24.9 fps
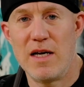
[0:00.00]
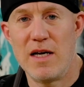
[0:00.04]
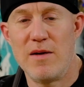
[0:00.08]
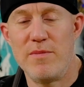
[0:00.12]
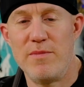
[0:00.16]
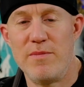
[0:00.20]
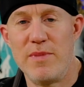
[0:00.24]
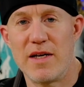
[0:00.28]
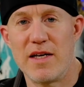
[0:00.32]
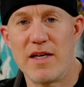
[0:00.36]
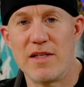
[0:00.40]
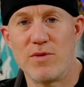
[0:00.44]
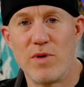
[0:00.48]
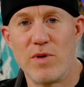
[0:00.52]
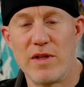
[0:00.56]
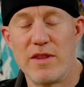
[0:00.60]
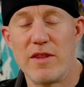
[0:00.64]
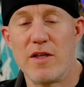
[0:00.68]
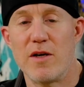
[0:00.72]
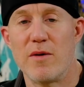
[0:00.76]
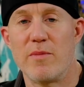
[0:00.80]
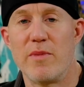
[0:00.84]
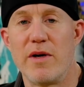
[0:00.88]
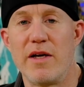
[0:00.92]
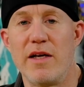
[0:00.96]
because what
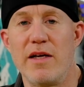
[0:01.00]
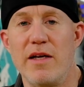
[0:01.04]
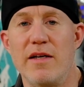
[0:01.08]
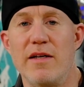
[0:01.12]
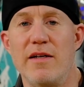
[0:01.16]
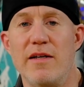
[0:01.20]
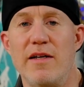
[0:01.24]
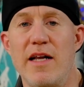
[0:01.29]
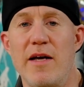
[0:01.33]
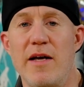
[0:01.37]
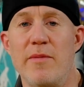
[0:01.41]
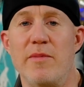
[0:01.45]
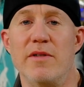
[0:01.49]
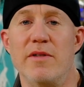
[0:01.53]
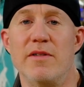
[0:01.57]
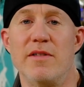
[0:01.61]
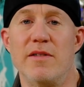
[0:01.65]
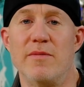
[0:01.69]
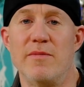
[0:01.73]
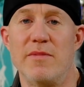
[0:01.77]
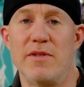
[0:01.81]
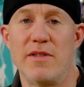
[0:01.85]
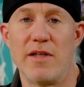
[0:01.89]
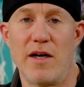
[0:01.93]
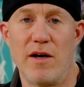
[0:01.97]
they're bringing to the table is
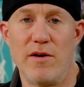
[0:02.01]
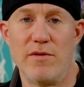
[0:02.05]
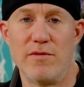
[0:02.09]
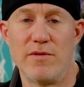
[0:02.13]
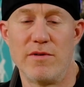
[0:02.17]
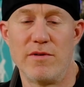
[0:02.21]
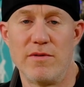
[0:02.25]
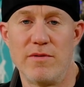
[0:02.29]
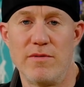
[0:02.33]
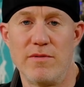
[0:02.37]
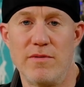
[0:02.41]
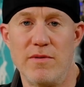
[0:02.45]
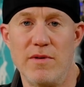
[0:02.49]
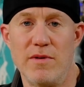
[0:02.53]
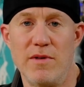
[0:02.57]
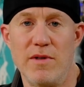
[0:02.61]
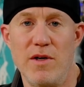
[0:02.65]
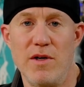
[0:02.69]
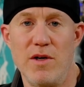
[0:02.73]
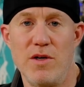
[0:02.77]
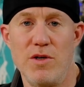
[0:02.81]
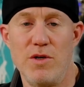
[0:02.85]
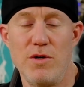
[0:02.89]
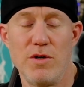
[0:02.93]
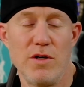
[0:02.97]
themselves.
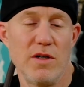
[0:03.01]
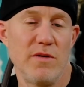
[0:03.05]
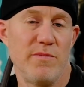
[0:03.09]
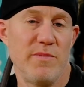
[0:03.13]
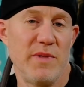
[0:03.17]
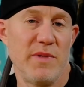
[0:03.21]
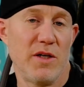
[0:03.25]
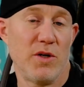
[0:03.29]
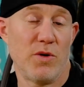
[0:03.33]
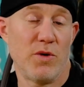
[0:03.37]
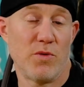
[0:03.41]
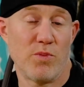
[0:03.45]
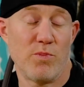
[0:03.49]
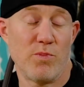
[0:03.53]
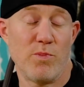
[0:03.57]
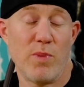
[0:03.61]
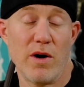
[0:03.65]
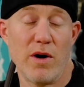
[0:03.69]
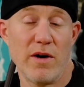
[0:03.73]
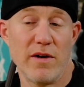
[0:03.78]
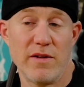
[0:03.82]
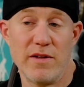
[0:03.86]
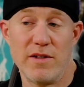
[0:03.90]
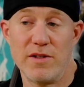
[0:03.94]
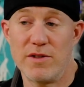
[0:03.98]
You could be
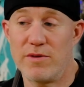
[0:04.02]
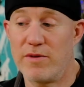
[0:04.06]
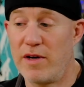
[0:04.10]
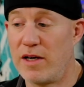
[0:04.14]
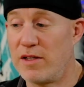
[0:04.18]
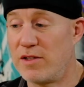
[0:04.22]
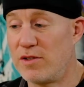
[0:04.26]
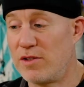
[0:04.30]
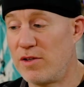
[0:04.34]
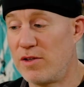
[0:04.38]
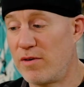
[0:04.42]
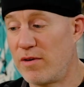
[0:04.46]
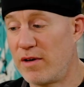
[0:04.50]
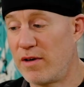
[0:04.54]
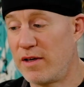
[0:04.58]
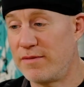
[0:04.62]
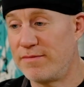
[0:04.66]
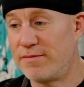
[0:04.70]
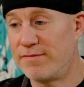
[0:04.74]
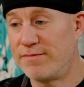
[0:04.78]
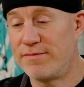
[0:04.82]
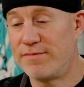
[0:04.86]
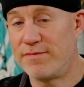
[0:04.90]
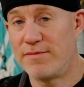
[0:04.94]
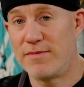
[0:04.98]
part of this great story.
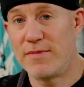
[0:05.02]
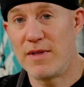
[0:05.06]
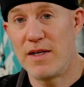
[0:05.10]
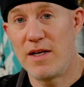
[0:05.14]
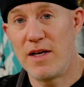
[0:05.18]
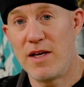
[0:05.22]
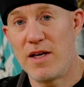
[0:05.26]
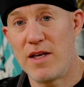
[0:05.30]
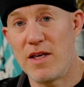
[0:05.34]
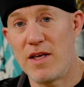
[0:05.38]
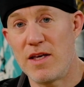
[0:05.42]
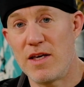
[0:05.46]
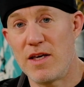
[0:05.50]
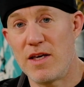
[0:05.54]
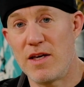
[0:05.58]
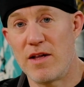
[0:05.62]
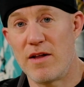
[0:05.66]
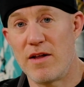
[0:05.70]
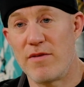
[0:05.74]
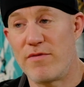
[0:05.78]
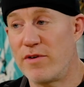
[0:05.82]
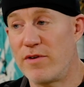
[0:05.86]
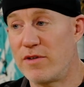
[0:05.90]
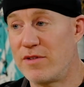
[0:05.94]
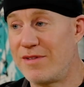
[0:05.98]

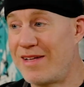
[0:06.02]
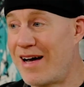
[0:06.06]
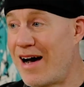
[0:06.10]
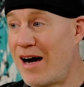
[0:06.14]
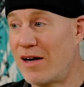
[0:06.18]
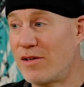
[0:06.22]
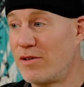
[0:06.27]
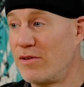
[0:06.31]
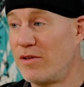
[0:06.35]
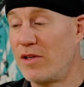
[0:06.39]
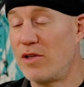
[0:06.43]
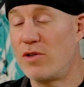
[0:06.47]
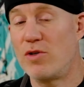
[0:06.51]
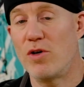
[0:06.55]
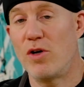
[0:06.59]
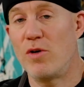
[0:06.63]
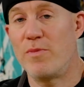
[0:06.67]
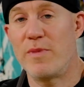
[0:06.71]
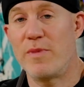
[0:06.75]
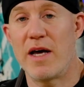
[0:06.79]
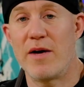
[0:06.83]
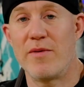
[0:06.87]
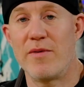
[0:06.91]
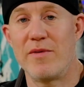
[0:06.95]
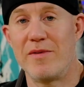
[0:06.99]
The first doctor that
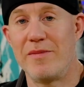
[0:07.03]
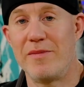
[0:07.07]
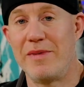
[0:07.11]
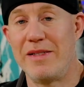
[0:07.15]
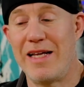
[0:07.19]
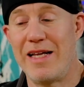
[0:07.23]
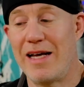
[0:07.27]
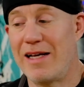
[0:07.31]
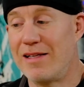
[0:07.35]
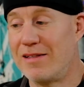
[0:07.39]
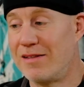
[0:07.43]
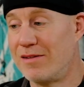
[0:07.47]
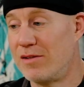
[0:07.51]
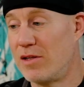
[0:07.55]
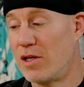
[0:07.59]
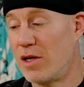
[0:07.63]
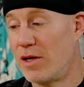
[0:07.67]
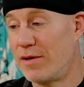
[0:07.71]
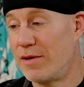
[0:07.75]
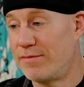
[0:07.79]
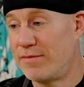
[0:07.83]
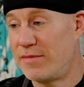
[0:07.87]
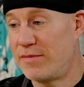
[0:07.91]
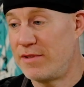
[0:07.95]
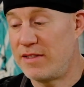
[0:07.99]
told me I would be dead in
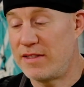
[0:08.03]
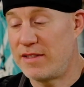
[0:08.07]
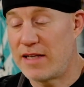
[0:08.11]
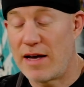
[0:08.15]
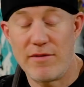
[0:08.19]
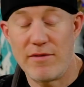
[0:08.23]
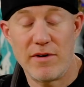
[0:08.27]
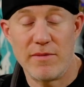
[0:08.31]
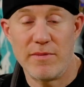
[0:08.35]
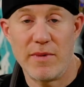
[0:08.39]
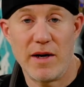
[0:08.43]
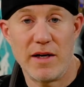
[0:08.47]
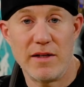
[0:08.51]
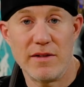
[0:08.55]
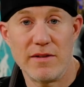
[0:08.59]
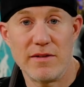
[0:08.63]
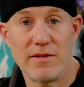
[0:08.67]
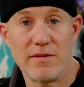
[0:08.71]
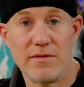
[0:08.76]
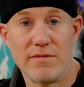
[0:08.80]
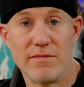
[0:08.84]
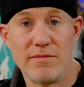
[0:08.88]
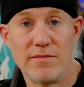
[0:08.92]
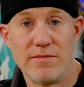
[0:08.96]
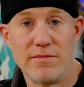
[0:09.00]
7
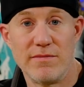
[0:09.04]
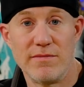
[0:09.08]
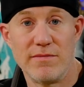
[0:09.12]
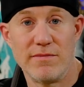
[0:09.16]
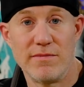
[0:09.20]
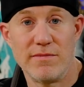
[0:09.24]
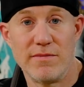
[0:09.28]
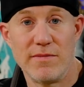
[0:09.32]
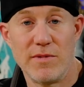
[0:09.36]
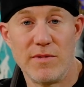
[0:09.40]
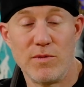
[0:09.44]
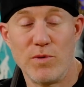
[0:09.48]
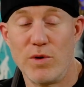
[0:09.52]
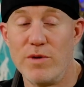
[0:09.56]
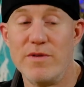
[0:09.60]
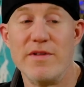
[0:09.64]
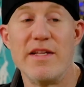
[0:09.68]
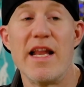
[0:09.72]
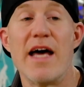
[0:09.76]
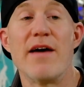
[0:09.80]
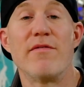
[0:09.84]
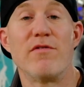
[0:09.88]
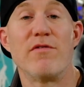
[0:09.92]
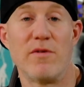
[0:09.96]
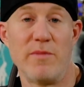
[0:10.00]
months will
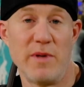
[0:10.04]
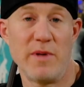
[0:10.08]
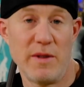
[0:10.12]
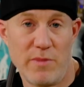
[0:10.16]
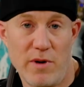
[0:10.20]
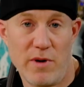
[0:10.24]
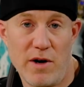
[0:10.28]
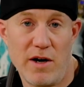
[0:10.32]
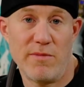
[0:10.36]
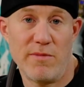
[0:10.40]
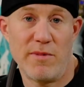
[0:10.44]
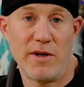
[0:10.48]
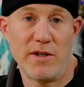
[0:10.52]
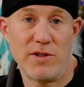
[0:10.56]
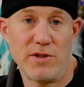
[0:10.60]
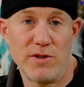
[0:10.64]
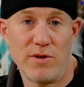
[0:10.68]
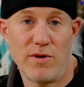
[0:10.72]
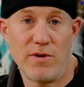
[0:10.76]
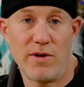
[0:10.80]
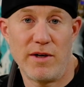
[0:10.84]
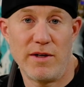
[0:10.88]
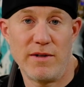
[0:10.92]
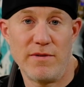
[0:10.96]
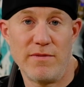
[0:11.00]
never be part of my
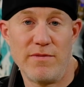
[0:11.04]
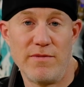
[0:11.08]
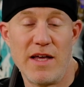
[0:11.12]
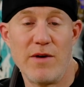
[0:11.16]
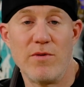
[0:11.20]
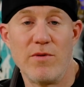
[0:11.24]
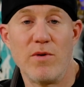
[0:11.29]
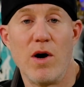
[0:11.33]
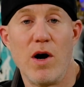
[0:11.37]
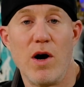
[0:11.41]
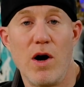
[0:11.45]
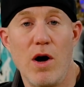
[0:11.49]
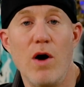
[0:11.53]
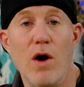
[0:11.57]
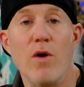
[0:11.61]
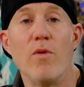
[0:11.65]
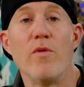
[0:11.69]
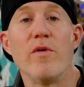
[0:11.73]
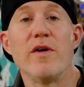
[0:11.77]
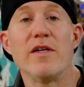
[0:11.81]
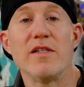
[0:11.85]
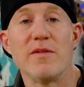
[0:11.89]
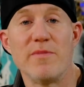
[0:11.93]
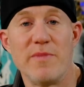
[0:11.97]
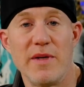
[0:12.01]
story. They will
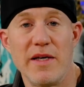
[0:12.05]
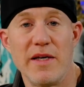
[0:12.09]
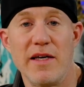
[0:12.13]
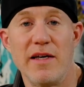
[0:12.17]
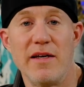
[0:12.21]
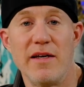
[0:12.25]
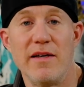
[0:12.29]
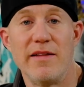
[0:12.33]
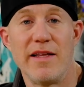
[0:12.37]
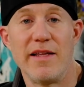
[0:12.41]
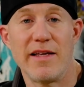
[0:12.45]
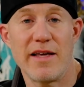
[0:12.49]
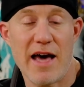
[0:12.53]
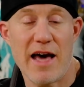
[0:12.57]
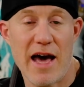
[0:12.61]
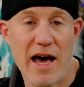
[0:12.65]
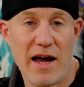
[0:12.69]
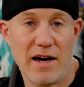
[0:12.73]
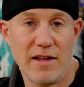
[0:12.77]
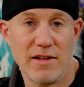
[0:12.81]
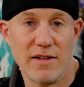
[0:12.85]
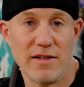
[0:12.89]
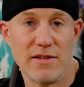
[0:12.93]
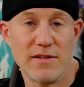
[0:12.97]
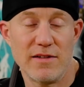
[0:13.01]
always be the
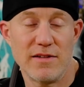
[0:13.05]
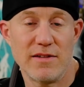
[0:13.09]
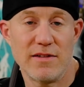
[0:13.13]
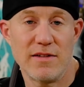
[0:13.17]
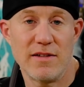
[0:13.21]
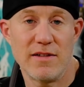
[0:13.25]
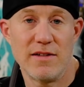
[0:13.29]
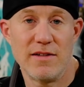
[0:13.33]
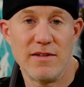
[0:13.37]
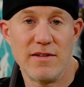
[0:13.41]
catalyst